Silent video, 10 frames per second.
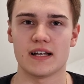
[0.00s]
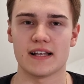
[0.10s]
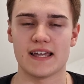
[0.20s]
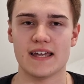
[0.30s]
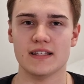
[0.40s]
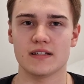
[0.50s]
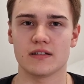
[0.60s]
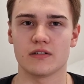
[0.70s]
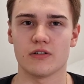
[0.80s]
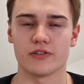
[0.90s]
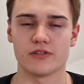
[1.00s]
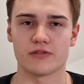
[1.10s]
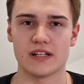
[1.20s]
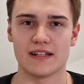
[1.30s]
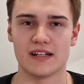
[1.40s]
get on your
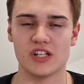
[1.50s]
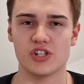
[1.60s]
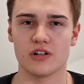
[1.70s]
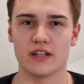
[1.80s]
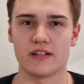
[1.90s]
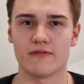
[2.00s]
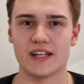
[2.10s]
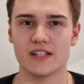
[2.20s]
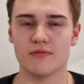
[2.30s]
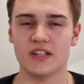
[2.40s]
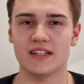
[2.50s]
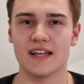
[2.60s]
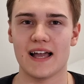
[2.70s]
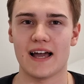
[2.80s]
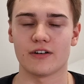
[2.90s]
initial investment
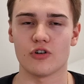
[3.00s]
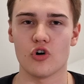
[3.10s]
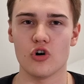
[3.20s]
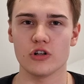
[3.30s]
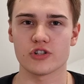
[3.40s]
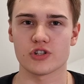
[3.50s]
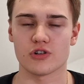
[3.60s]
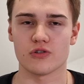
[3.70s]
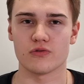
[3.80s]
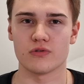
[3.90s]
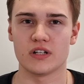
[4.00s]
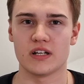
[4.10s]
and also